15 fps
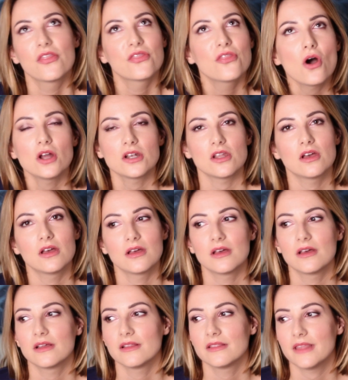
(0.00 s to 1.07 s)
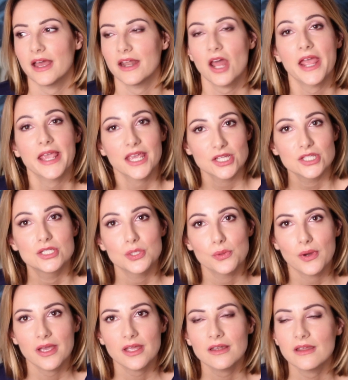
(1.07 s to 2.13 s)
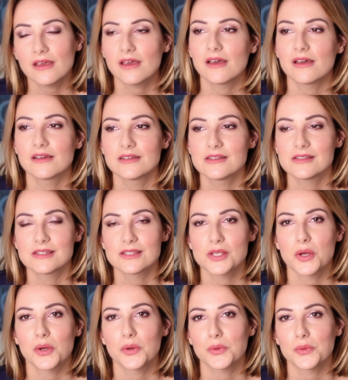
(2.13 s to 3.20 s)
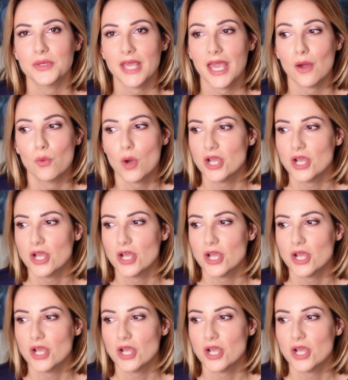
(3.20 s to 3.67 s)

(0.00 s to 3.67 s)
thought that I can do it. So yeah,